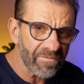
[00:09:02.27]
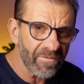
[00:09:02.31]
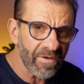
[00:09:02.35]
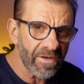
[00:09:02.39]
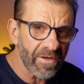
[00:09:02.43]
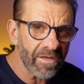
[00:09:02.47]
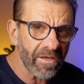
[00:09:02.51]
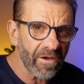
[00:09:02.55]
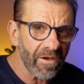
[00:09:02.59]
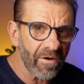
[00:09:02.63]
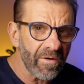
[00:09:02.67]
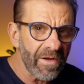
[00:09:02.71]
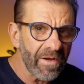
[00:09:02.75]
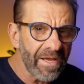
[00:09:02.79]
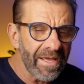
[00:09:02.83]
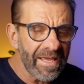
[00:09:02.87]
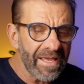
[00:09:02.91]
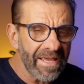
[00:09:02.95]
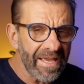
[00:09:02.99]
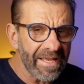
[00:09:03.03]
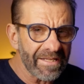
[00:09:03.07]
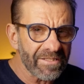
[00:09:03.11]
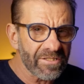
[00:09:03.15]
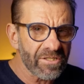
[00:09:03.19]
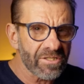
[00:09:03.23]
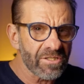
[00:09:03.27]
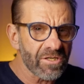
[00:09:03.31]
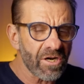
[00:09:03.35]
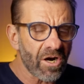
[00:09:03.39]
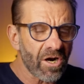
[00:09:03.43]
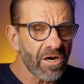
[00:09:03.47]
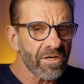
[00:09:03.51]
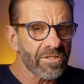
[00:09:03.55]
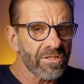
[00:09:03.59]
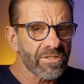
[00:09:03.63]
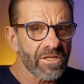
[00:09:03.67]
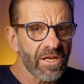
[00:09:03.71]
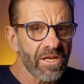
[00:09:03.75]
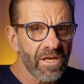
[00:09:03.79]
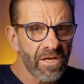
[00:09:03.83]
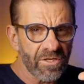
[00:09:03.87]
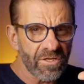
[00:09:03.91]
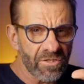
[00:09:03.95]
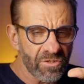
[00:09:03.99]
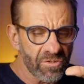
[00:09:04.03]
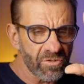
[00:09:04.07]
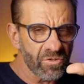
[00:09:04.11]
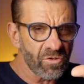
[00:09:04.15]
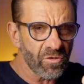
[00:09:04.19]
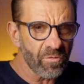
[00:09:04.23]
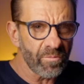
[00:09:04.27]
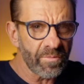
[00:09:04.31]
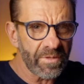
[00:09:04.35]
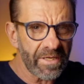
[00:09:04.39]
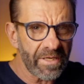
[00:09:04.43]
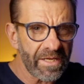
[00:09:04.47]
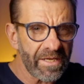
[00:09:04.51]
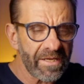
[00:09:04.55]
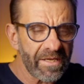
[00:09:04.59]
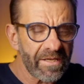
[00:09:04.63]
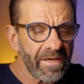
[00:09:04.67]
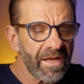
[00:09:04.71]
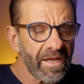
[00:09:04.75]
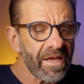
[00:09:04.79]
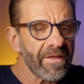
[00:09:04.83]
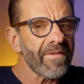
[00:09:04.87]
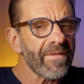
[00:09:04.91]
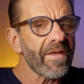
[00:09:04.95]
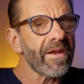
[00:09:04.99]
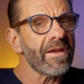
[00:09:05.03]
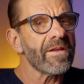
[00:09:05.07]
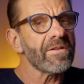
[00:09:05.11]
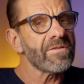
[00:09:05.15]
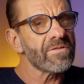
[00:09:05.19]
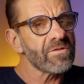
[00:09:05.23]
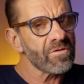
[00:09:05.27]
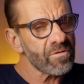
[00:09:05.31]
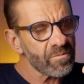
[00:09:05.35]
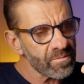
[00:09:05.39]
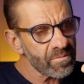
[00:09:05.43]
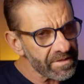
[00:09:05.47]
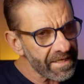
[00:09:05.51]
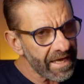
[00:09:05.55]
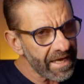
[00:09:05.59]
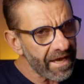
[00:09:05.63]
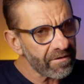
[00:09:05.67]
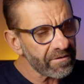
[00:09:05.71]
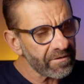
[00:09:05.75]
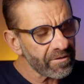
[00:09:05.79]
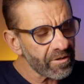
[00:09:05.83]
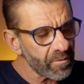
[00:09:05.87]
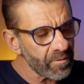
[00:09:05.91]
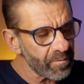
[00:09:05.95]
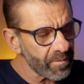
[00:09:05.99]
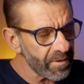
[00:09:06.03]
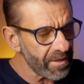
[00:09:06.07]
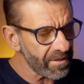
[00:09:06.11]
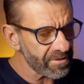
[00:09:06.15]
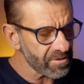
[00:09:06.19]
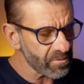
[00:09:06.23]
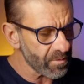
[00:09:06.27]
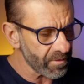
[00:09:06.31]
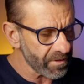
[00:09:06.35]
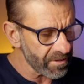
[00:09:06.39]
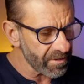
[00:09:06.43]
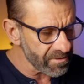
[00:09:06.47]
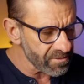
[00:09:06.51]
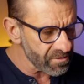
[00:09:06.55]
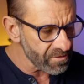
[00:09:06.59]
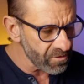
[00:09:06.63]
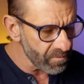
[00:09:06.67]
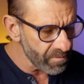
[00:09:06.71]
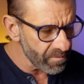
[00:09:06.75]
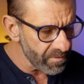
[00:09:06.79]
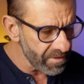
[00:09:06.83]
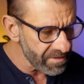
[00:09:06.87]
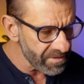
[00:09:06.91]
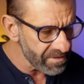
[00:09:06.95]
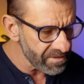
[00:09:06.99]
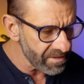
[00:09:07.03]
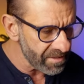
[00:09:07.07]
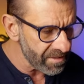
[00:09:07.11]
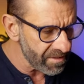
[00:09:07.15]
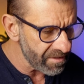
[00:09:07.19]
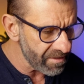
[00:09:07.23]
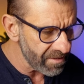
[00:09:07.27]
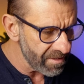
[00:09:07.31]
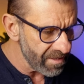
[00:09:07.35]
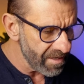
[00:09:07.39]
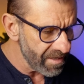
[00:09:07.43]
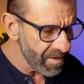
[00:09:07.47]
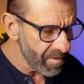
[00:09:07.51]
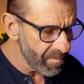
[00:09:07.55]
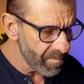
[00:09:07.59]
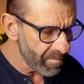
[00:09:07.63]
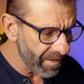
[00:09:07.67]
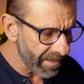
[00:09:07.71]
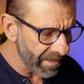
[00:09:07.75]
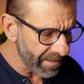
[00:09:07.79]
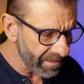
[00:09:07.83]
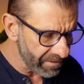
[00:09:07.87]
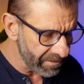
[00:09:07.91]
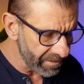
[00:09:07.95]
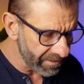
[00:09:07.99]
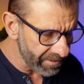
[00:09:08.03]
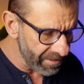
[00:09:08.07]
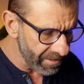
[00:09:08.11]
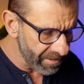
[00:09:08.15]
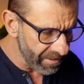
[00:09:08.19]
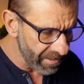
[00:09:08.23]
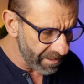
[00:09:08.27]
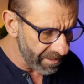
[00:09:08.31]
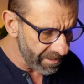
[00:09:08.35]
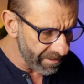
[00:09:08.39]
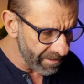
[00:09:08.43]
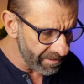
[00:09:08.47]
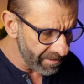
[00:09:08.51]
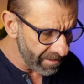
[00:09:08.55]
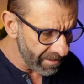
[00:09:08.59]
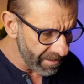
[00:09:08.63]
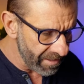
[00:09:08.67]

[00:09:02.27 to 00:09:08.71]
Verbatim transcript: video, it starts zoomed in and then it zooms out a little bit. So we're going to zoom this in by clicking on it